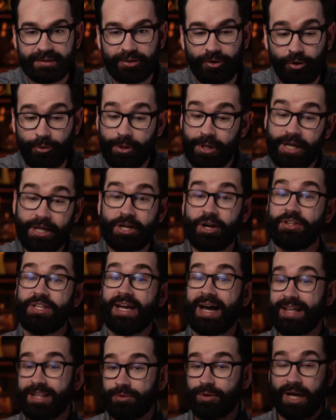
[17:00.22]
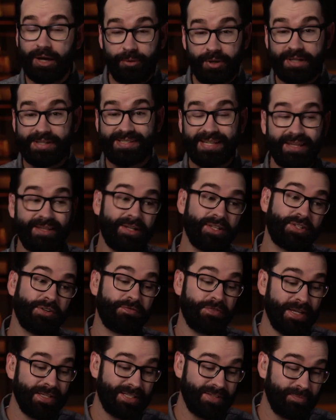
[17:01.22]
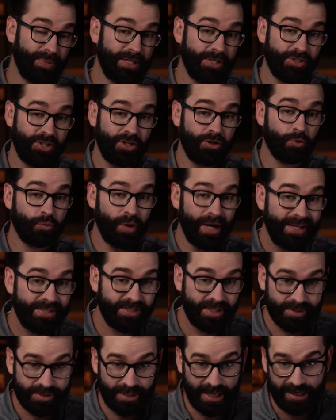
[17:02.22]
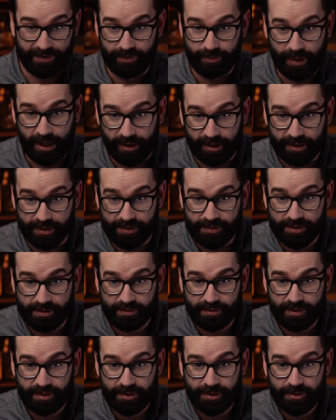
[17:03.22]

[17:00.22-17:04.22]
Or we could go the other way and we could say that it's offensive because it erases Native Americans.